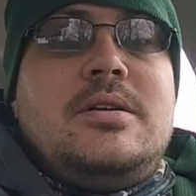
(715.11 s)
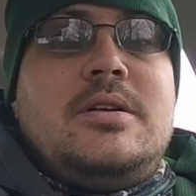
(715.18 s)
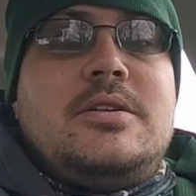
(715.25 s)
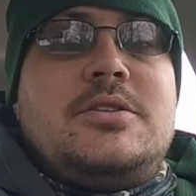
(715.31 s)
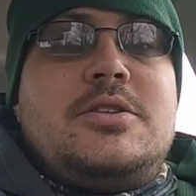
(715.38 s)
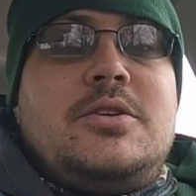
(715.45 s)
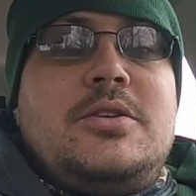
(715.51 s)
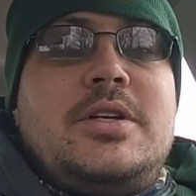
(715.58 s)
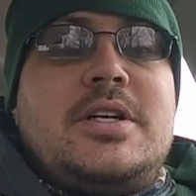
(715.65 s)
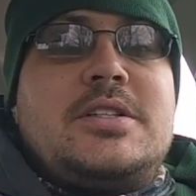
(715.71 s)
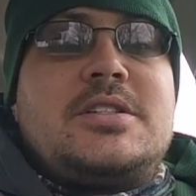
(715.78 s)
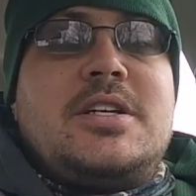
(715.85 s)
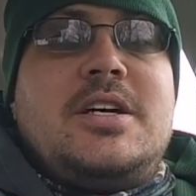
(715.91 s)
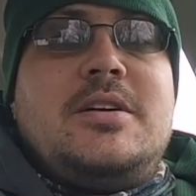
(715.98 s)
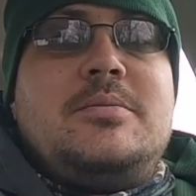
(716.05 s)
And until
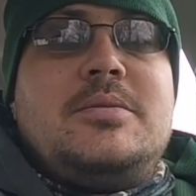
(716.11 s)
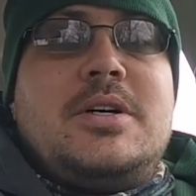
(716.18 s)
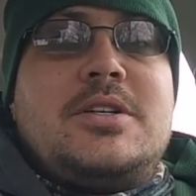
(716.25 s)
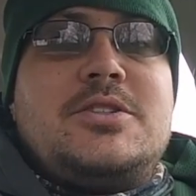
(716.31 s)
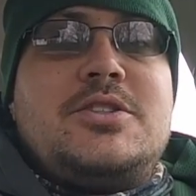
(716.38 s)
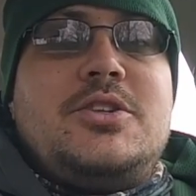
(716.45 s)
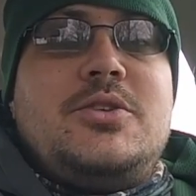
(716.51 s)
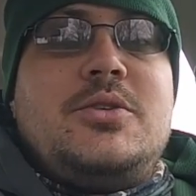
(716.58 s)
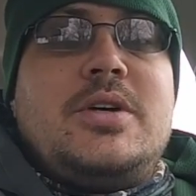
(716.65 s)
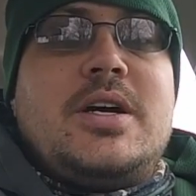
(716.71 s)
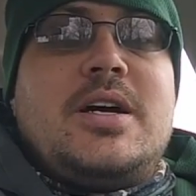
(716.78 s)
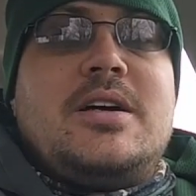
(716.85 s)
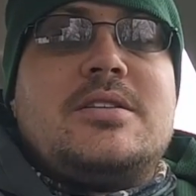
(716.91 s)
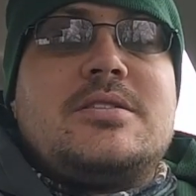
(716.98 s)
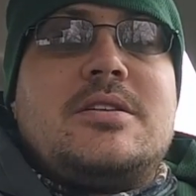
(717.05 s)
next time, I'll see you
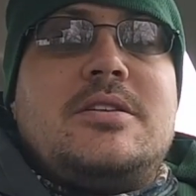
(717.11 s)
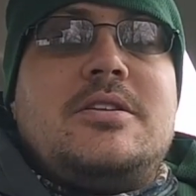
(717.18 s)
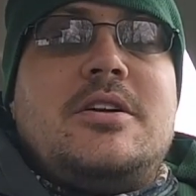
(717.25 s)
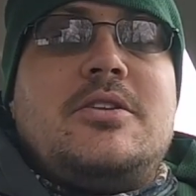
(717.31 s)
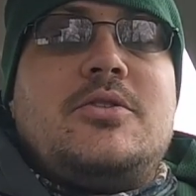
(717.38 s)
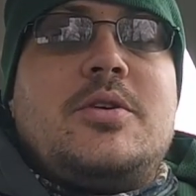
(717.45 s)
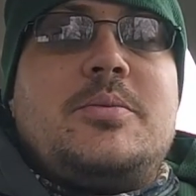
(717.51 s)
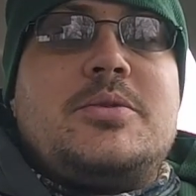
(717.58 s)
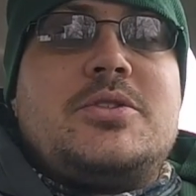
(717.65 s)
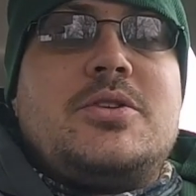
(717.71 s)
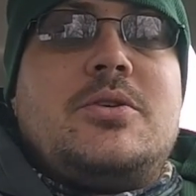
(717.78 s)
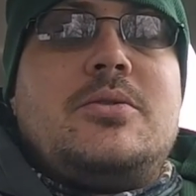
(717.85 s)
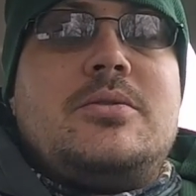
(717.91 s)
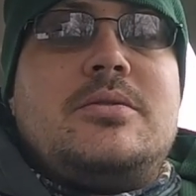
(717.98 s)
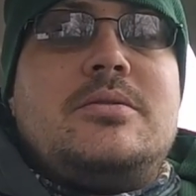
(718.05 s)
guys on another
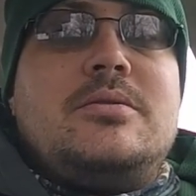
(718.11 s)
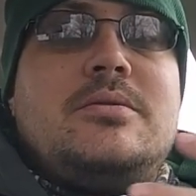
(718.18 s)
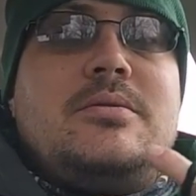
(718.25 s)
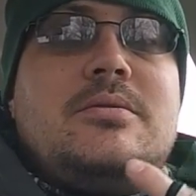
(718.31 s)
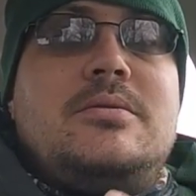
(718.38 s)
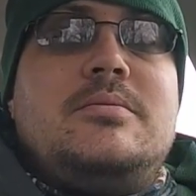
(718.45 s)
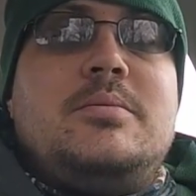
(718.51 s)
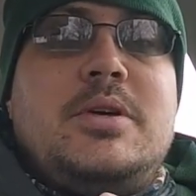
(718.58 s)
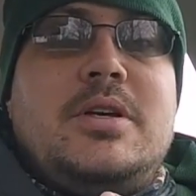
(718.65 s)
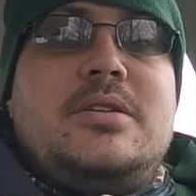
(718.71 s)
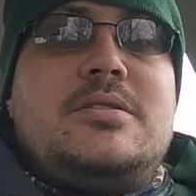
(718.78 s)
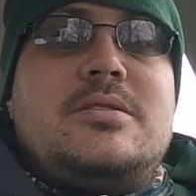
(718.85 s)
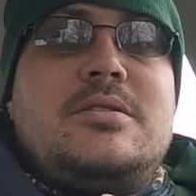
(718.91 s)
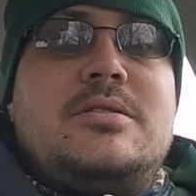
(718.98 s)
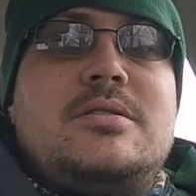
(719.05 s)
episode.
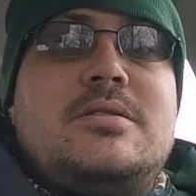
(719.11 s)
Peace.